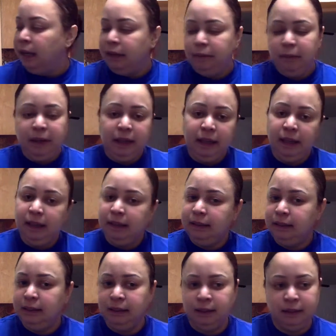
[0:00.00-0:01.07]

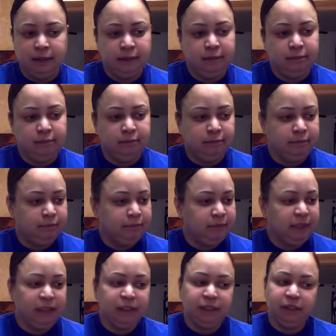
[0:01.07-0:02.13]
Man,
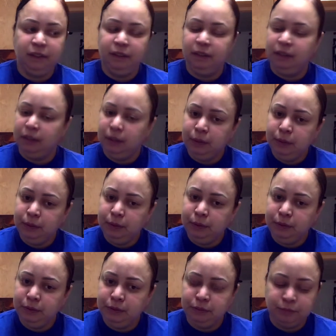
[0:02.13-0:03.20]
I should have
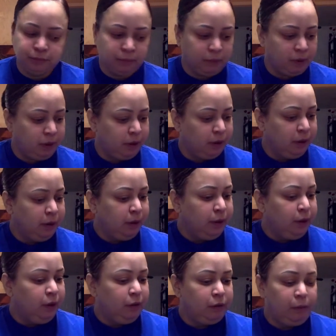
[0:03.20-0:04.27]
known.
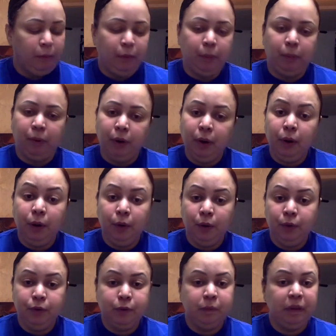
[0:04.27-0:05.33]
From the
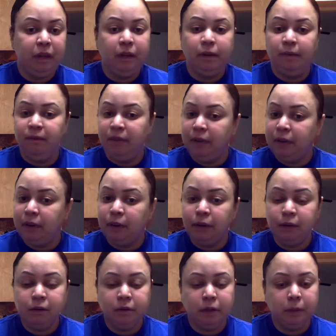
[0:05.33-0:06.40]
pros making
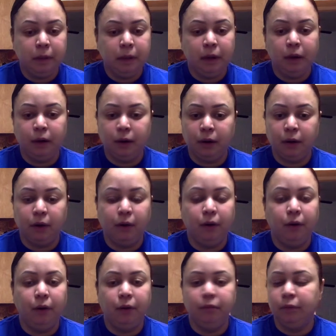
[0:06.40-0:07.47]
videos about her
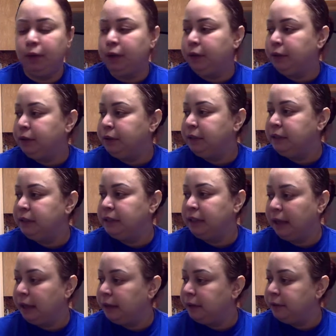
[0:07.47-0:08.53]
all this
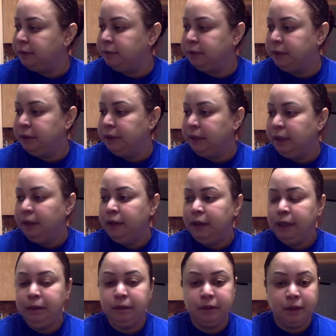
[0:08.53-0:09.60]
time.
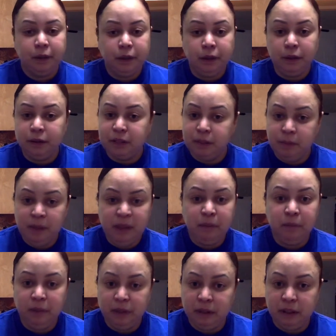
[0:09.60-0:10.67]
It was all to
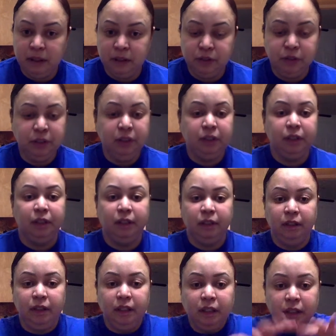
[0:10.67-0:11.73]
make money. She
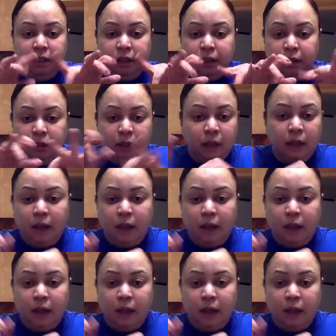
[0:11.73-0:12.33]
done did a